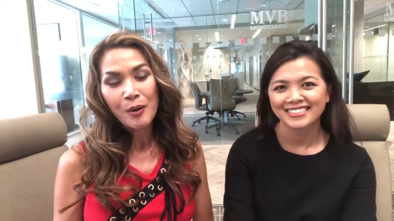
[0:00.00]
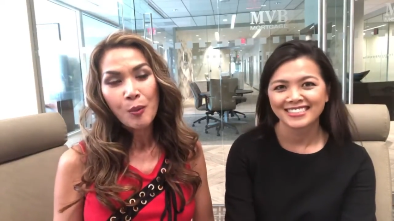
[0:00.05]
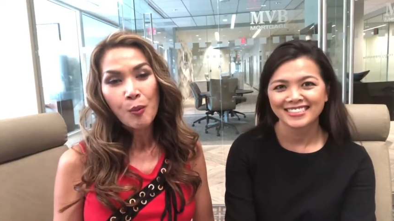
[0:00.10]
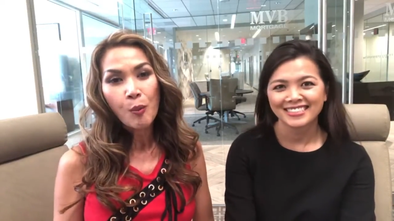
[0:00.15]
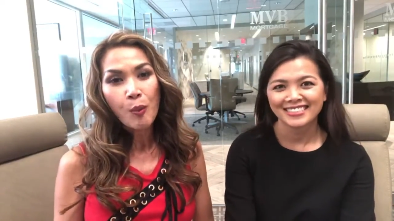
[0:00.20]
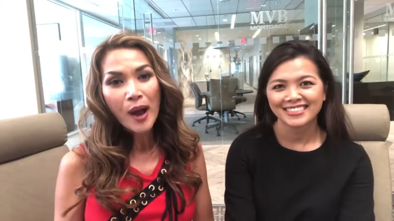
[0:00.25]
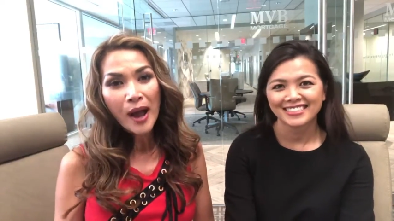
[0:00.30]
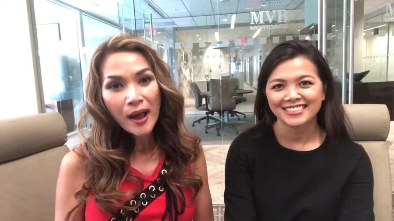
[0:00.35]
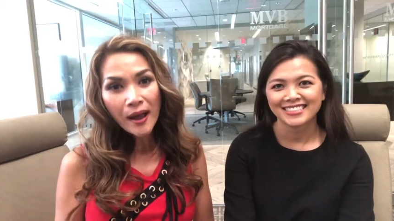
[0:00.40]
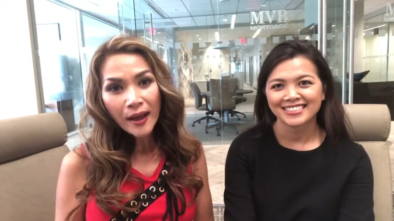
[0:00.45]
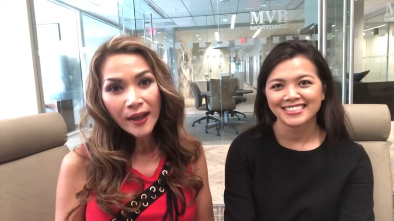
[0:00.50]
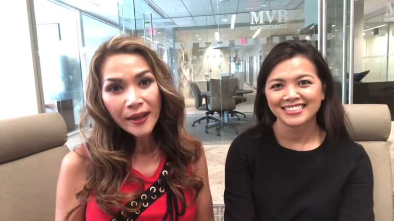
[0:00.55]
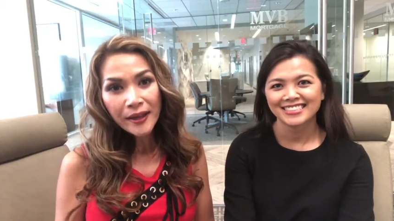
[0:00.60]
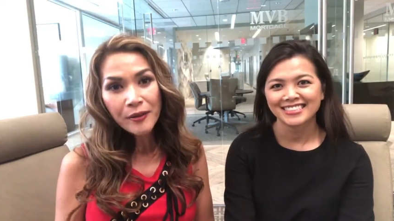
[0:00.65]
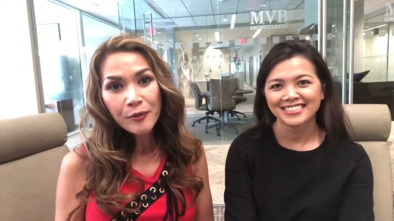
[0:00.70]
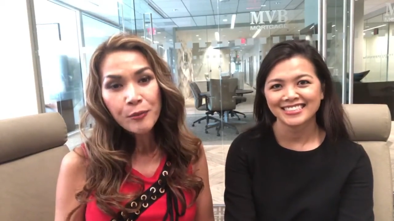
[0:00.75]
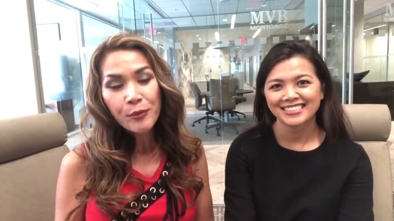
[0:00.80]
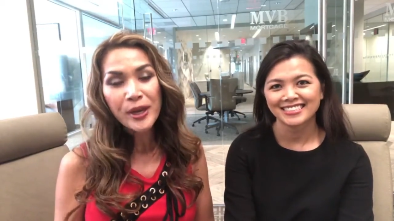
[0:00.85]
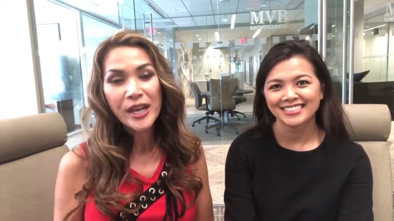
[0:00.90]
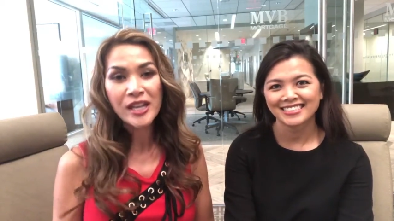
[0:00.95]

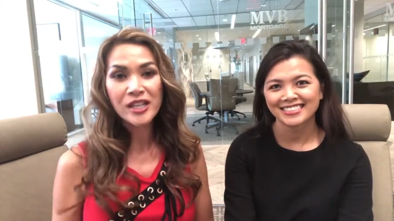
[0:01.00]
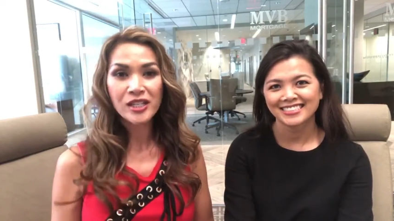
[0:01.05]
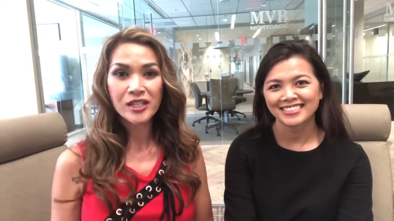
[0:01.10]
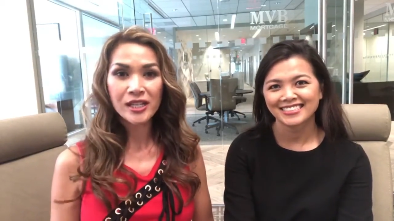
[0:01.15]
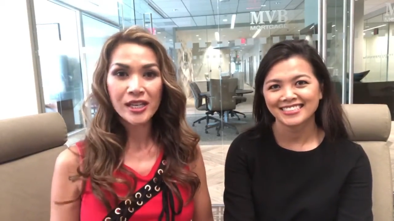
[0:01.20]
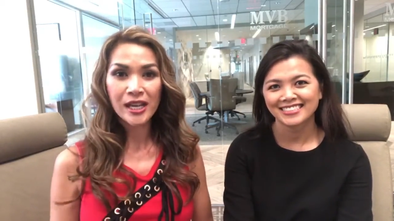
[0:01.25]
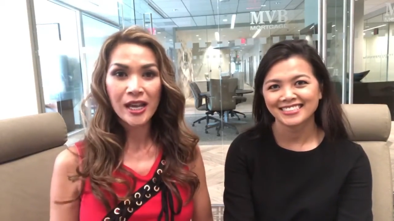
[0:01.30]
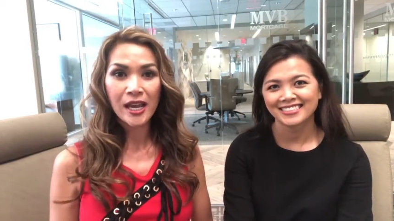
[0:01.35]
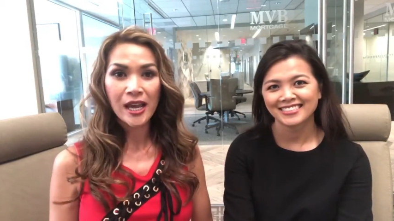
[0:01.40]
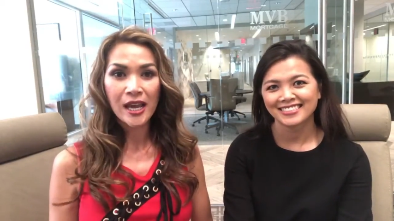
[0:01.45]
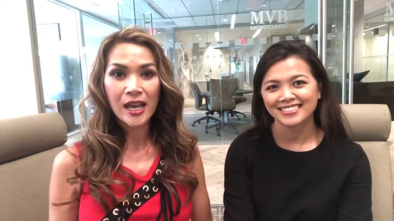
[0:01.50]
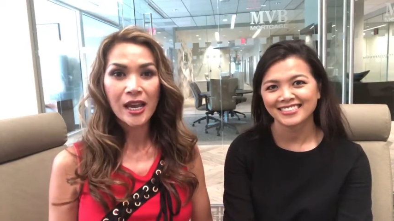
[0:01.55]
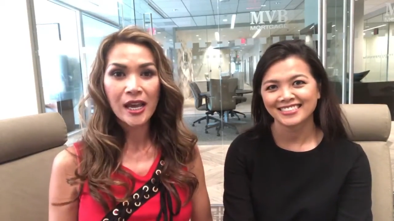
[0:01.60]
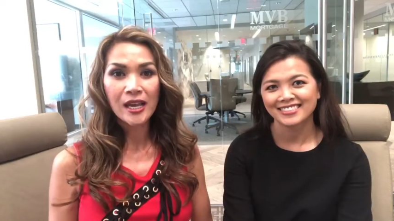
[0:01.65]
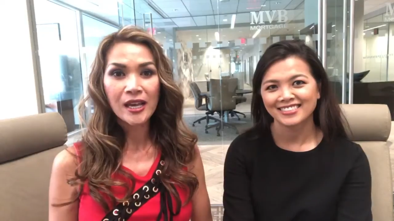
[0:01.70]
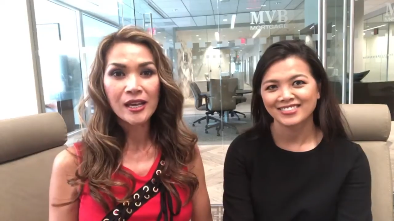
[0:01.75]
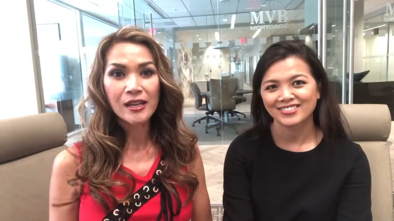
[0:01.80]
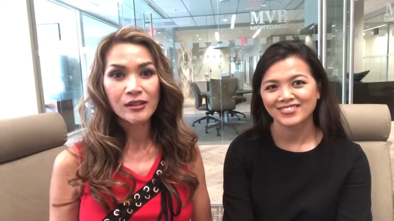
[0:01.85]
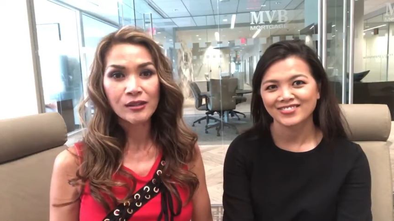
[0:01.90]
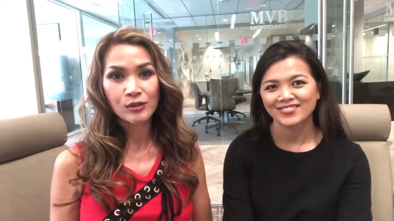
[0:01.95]
Speaker 1: why
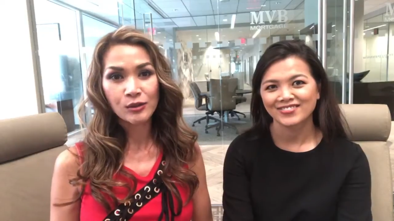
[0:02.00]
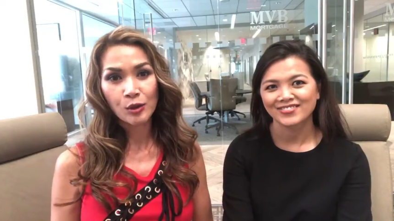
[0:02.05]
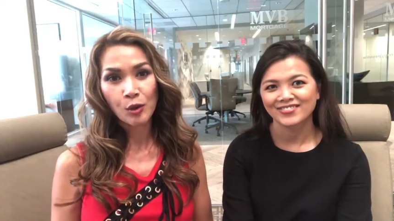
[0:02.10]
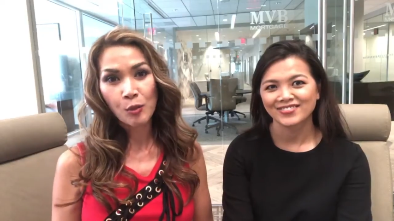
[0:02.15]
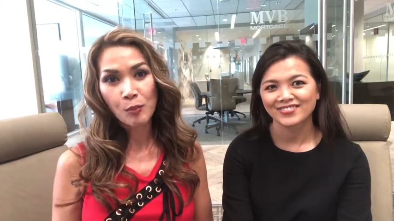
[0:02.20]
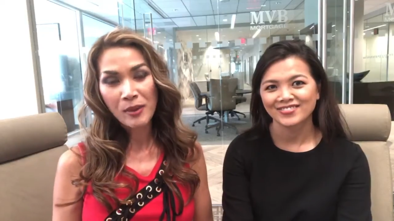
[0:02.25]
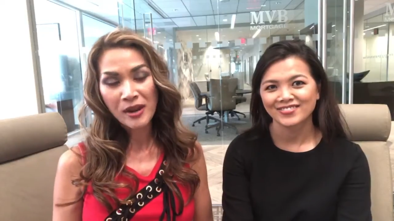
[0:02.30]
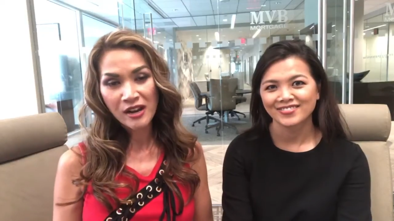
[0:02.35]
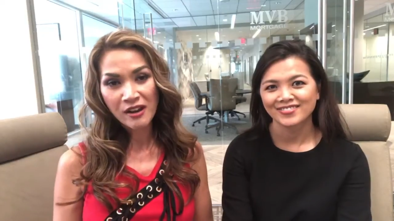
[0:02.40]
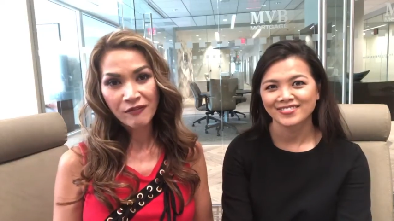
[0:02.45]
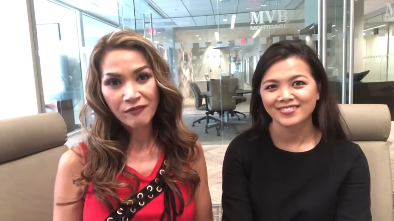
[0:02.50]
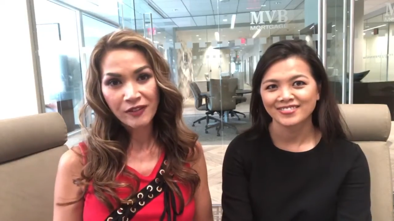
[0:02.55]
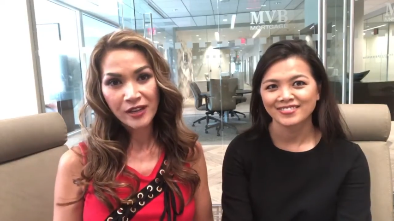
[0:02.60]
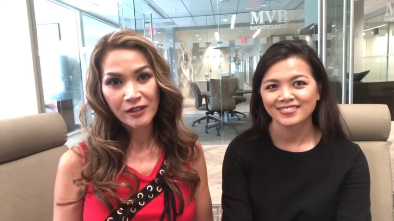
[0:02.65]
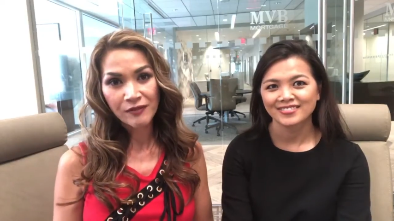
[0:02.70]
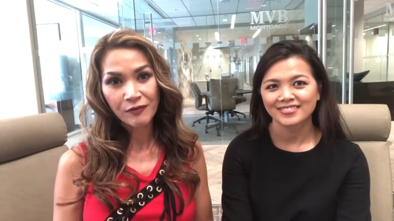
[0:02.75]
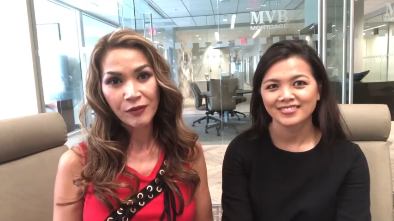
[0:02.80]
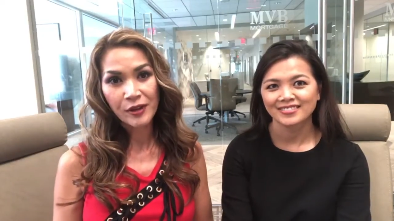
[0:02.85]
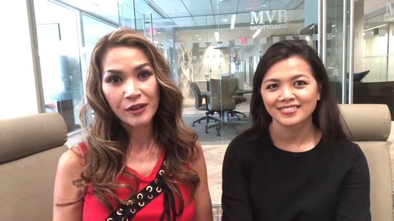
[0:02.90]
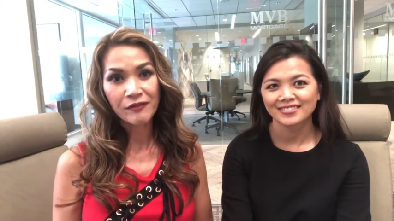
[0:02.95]
VHDA is so
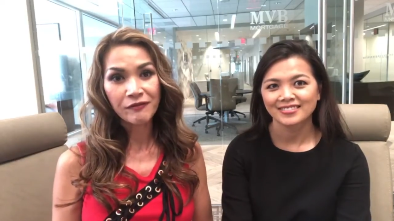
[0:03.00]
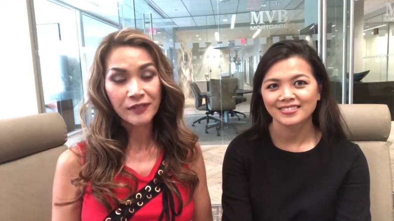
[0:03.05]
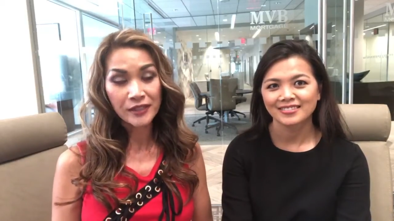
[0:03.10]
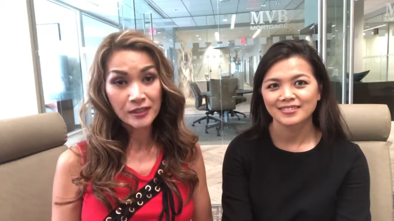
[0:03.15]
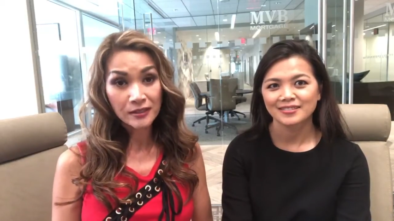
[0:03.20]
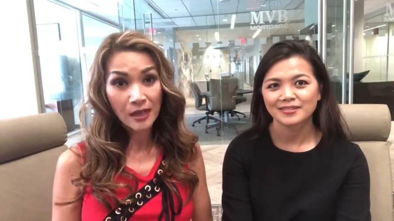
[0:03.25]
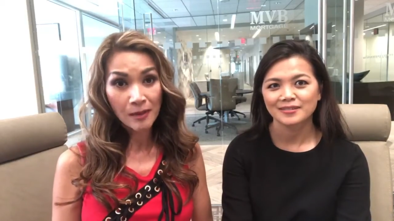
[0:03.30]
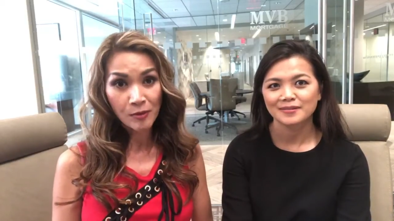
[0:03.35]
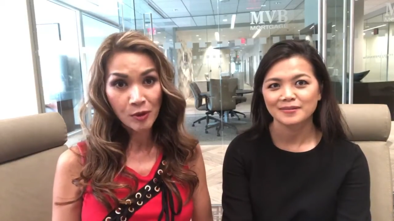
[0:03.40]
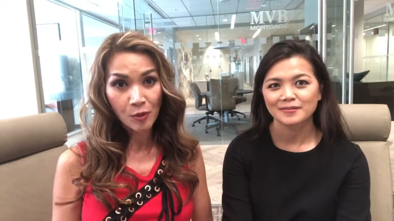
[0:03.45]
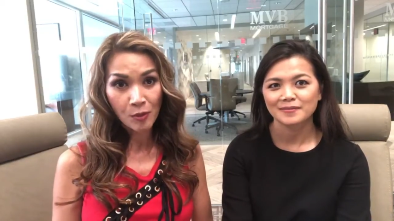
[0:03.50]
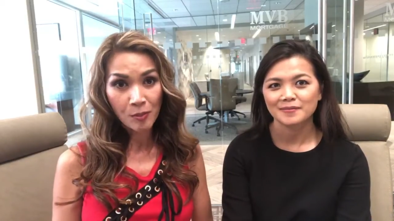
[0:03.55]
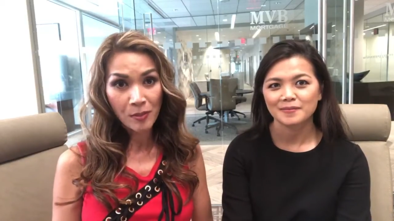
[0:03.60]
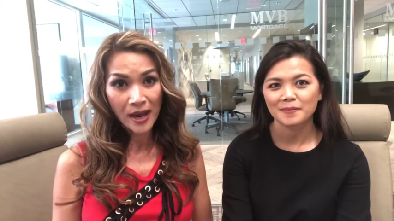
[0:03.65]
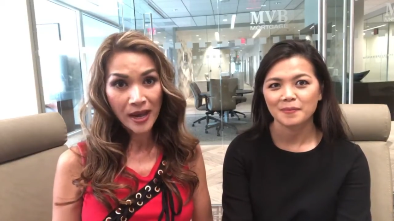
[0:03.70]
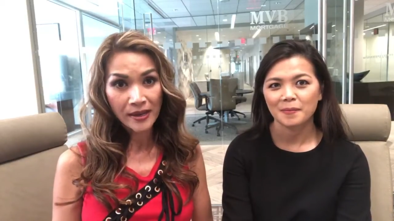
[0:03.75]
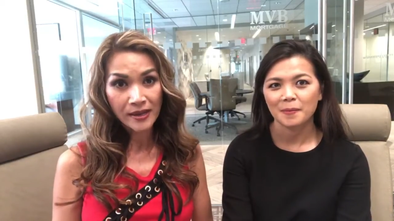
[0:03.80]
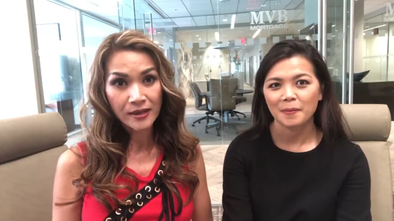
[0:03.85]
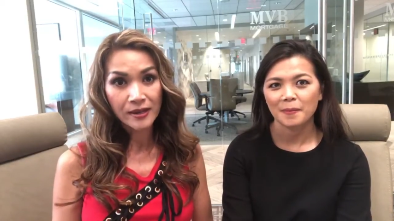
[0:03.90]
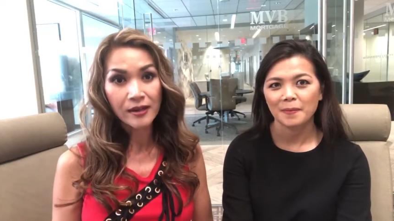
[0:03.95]
benefit for the first time home
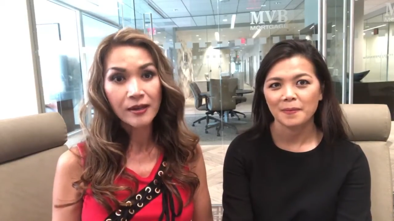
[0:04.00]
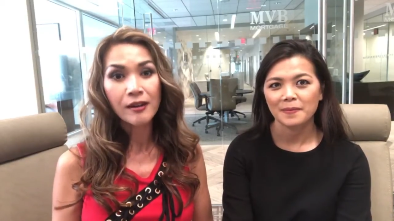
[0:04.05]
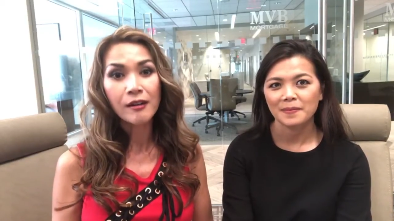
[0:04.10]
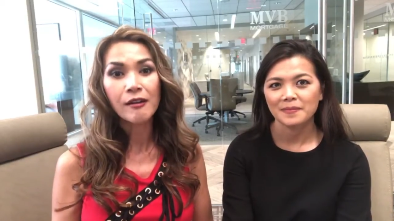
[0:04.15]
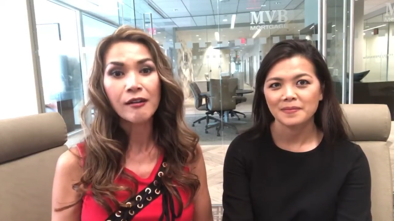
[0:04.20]
buyer